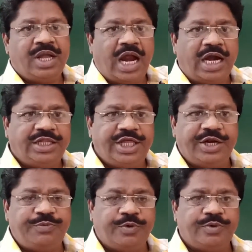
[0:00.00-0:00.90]
And
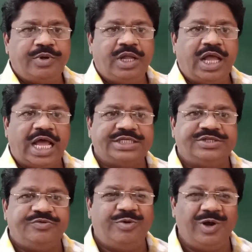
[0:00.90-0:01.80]
therefore, as
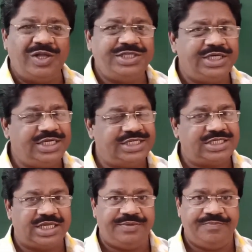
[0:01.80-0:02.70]
the velocity is
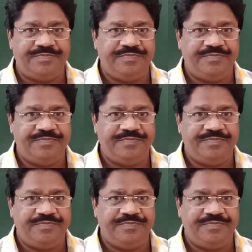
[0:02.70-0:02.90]
same,